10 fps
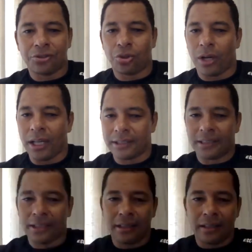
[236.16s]

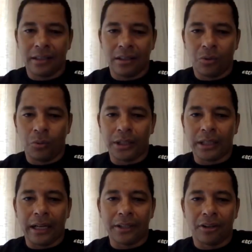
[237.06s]
trust which
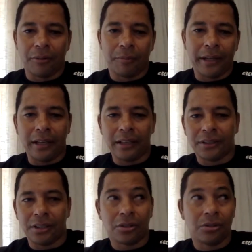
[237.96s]
kind of players
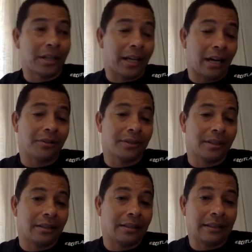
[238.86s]
he could count
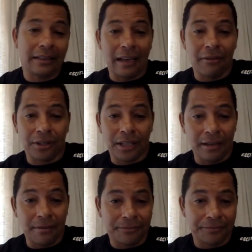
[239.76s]
in every
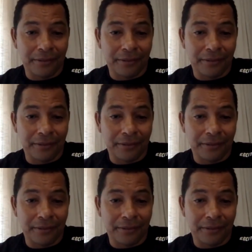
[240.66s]
game.